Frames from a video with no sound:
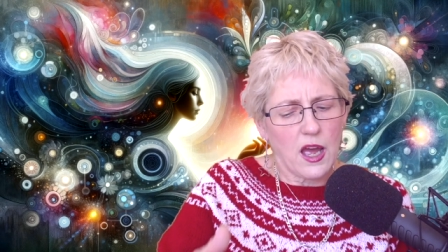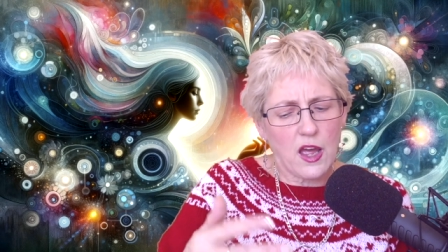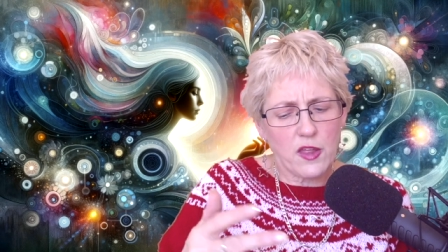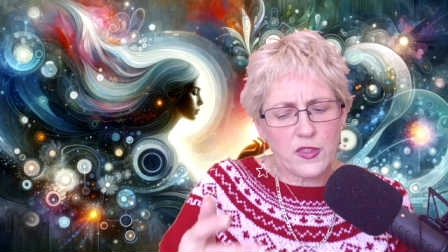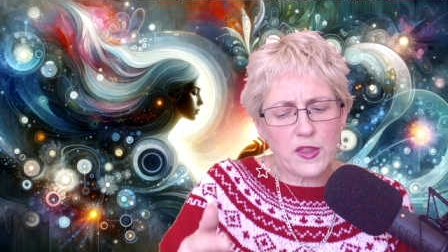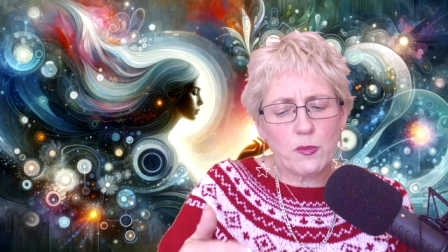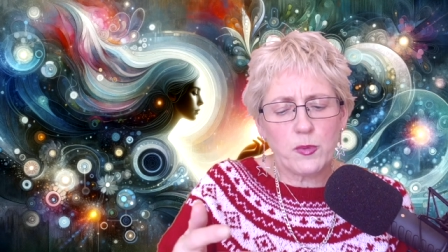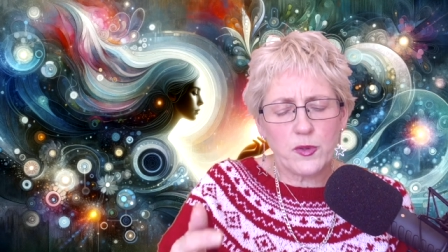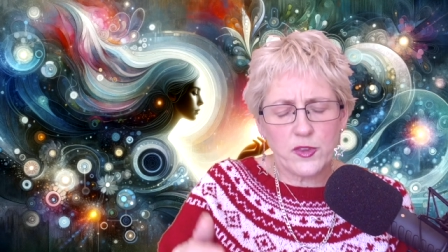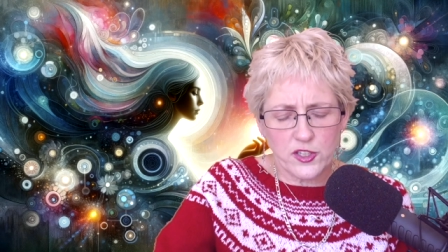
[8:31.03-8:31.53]

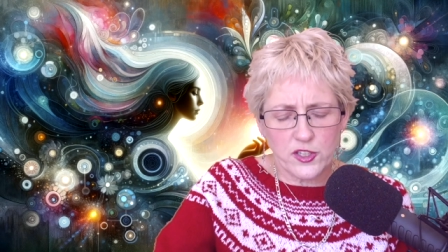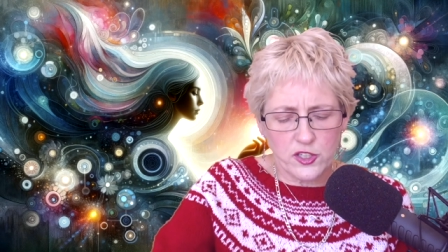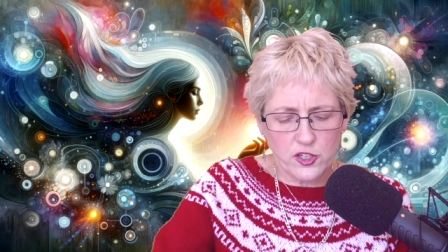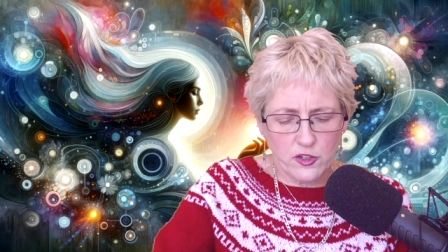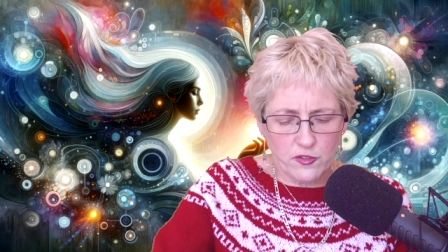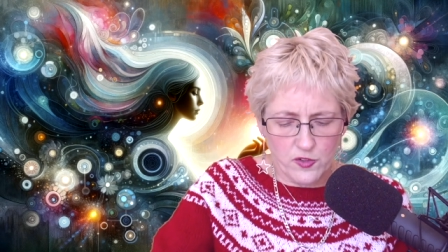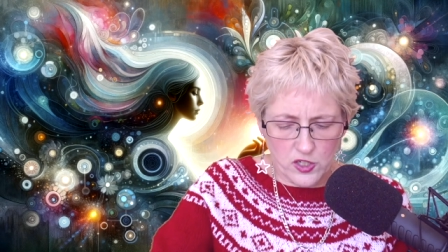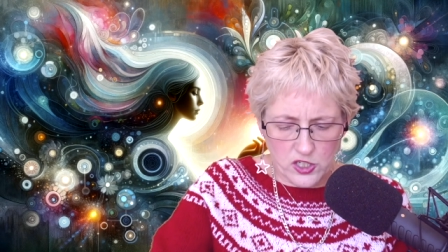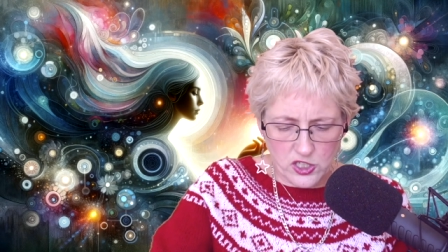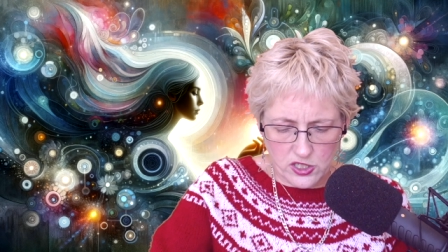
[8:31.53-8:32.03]
I think with the
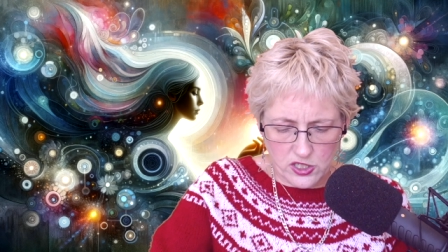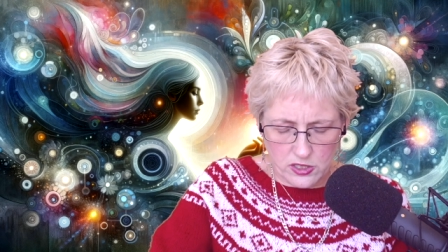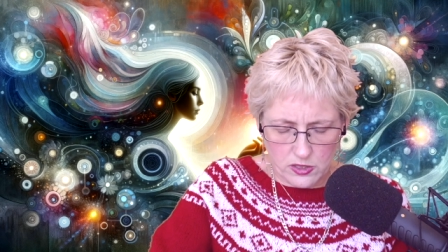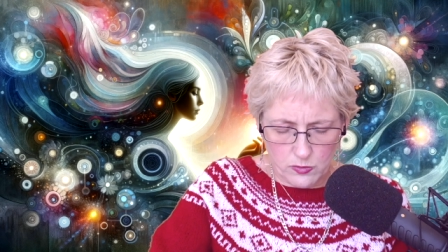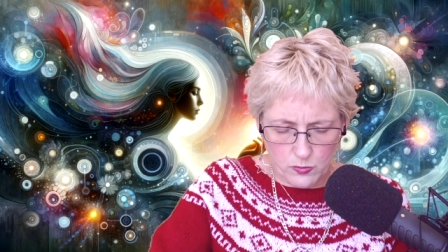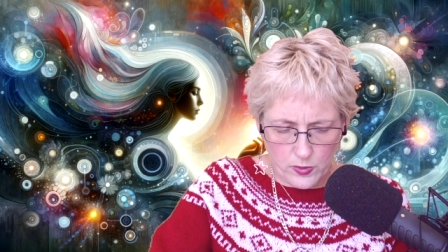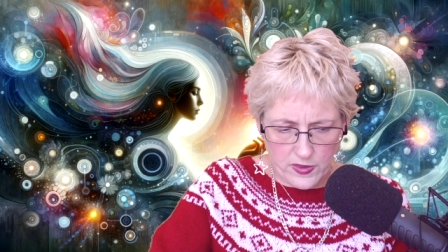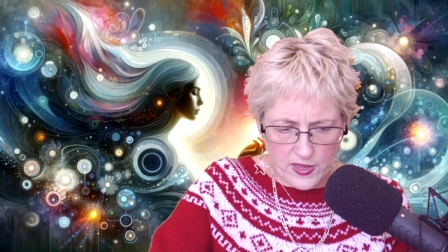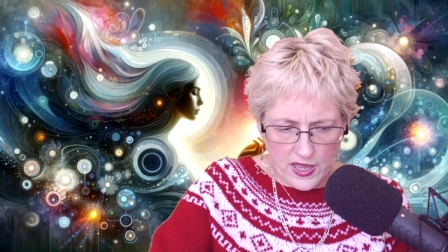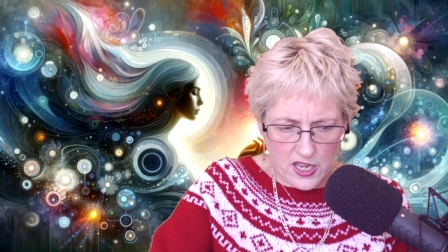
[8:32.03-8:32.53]
new
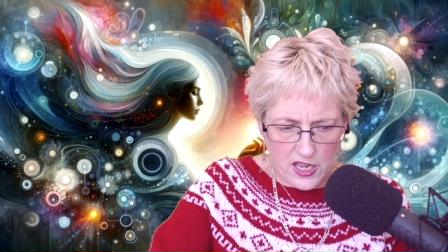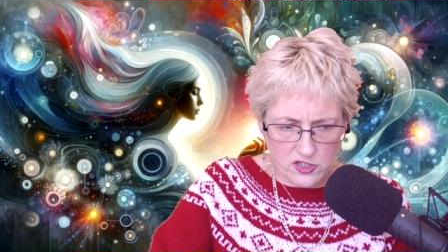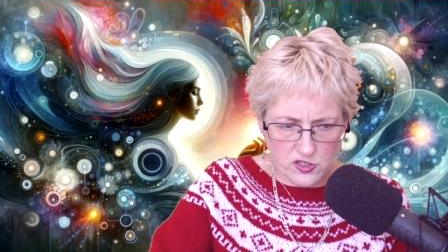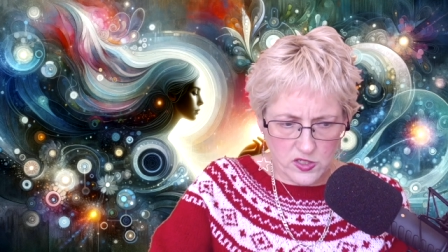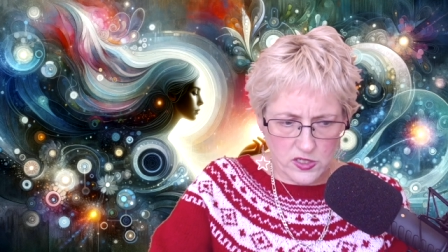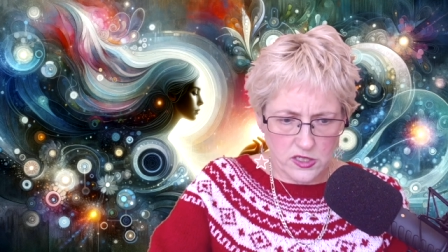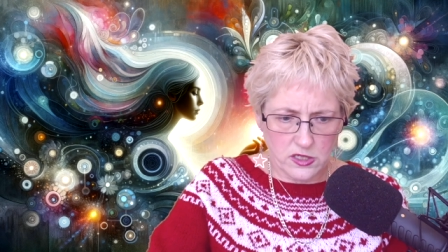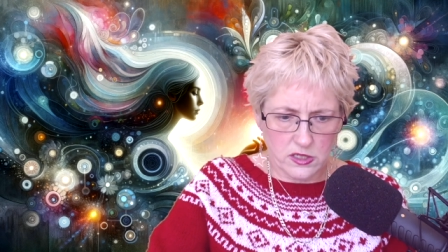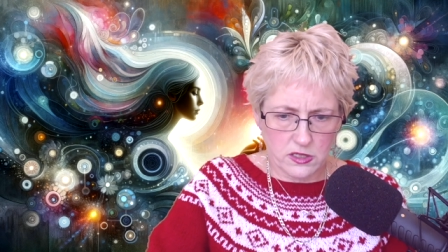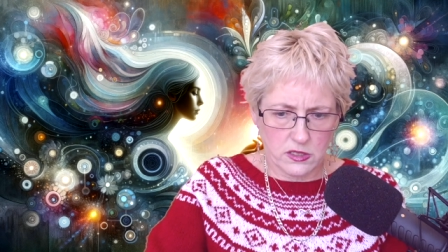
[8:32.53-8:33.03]
version with
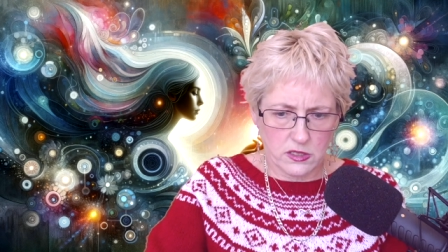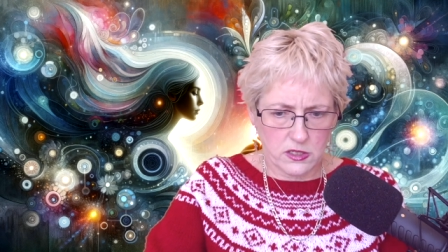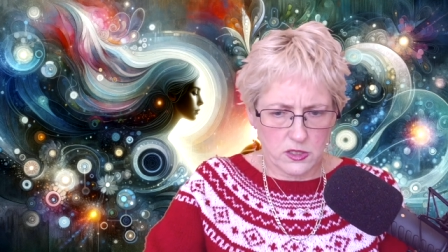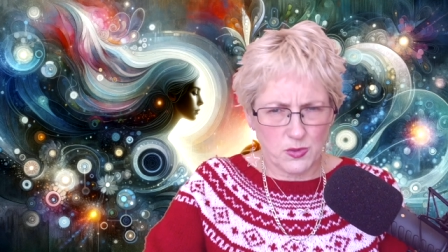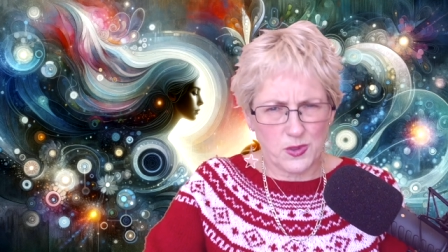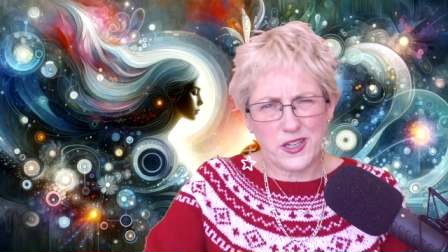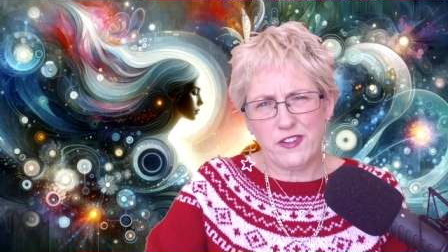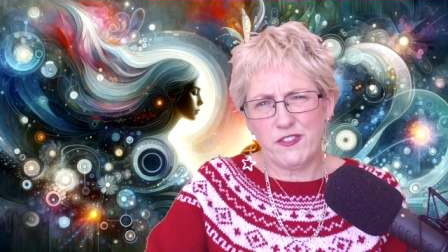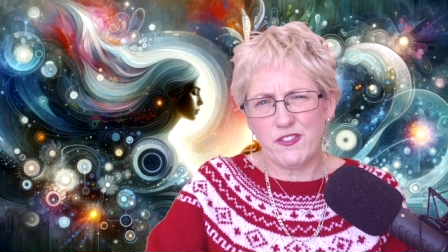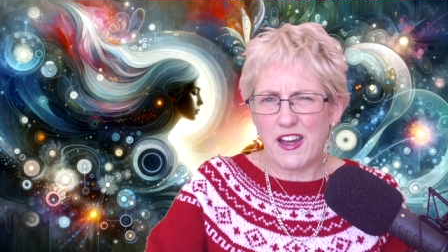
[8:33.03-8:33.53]

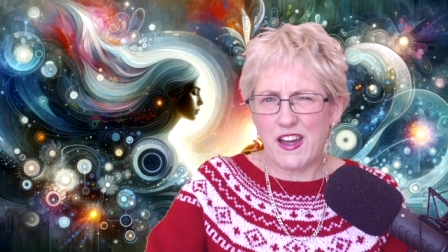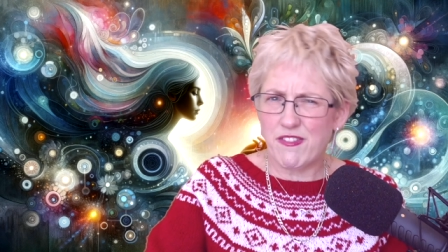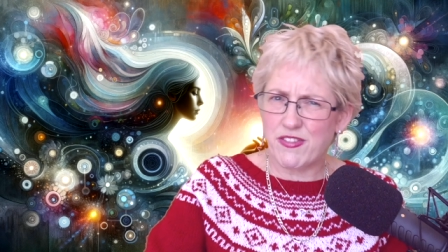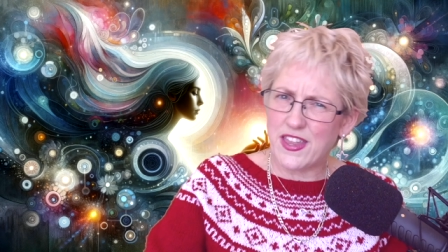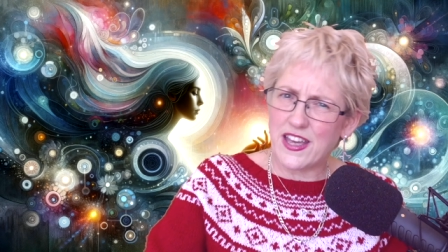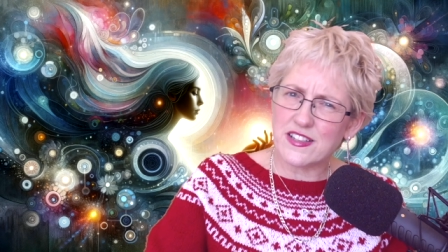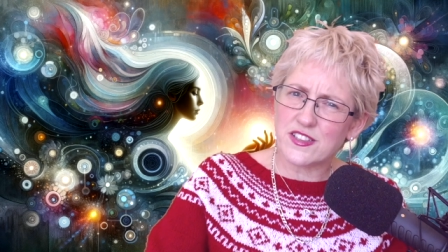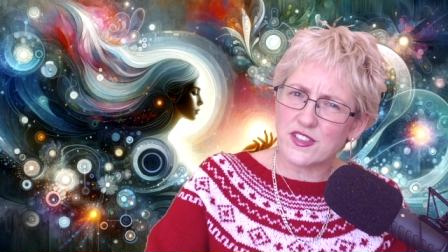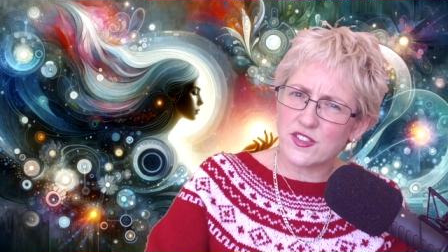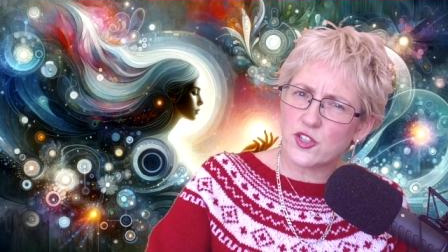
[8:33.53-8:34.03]

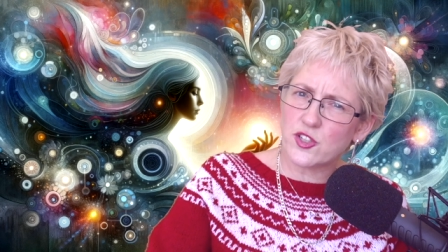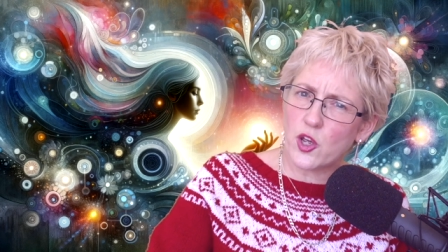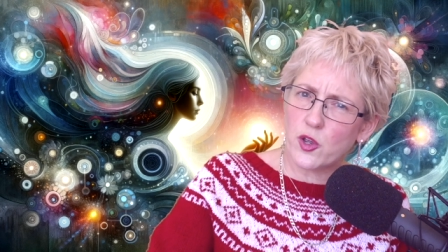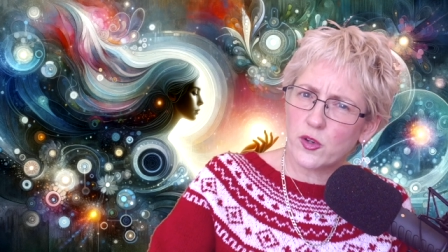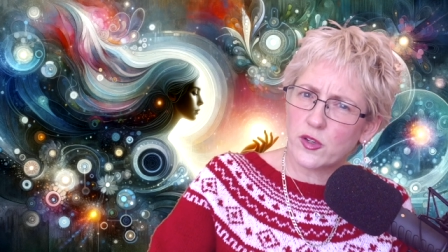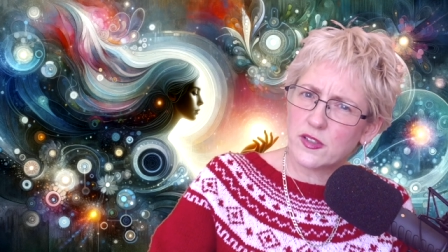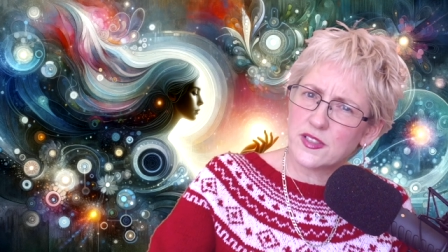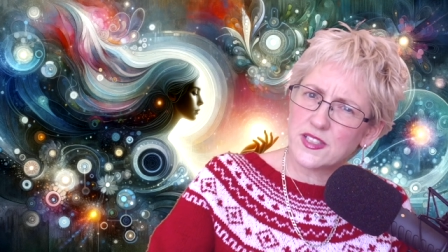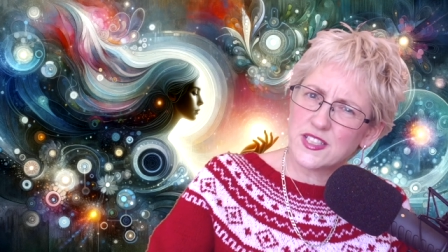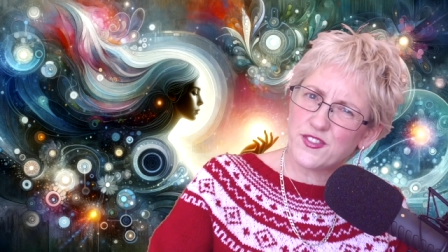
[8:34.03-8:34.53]
125,000
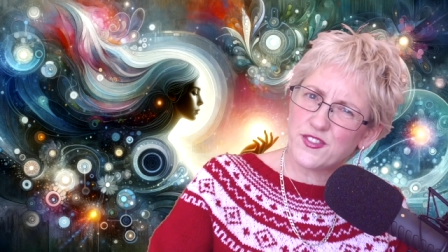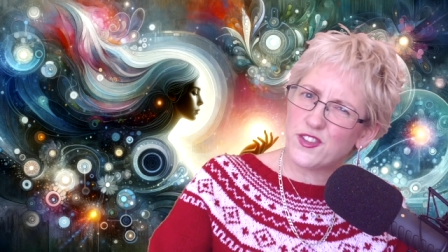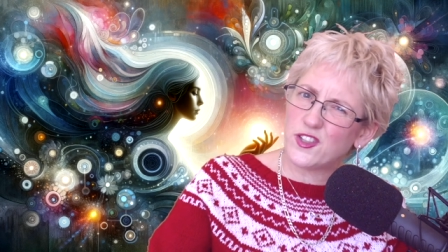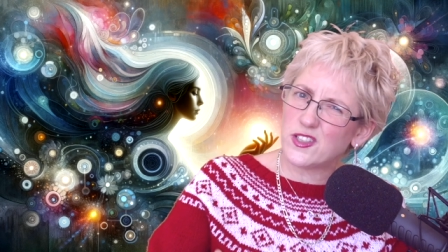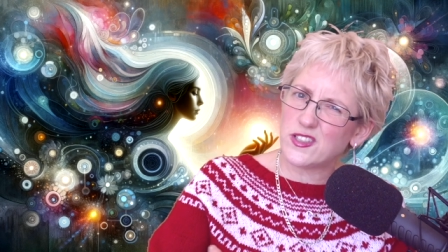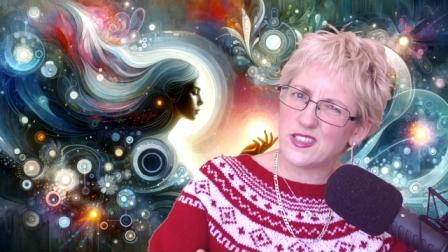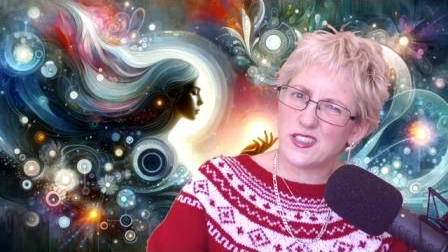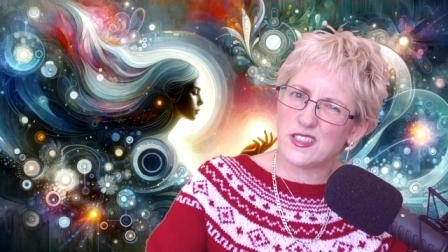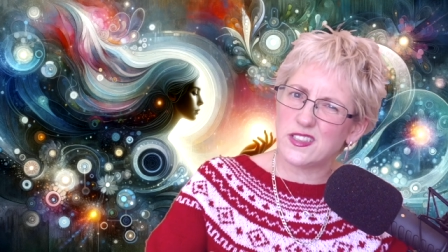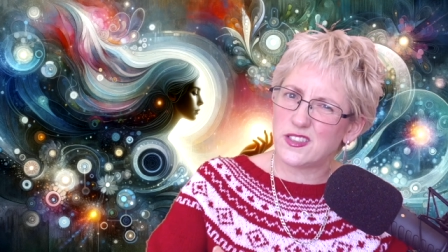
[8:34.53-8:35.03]
tokens
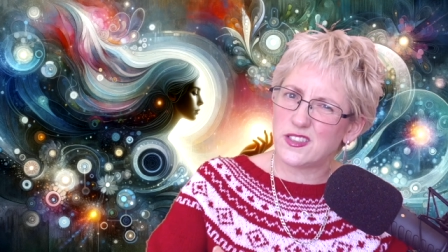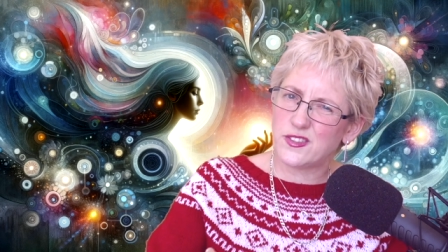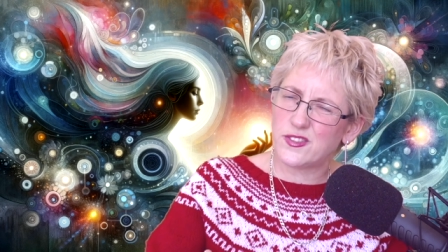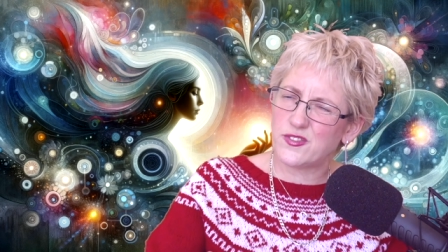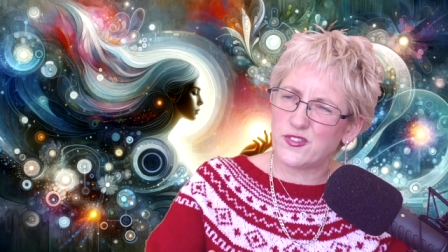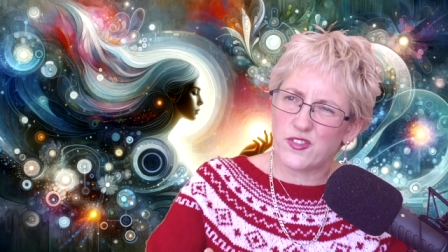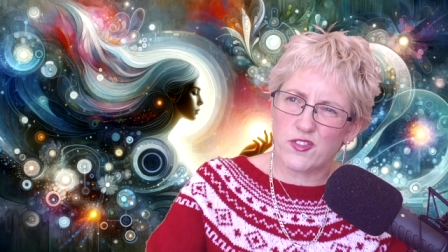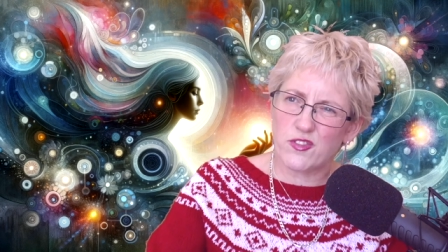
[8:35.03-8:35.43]
versus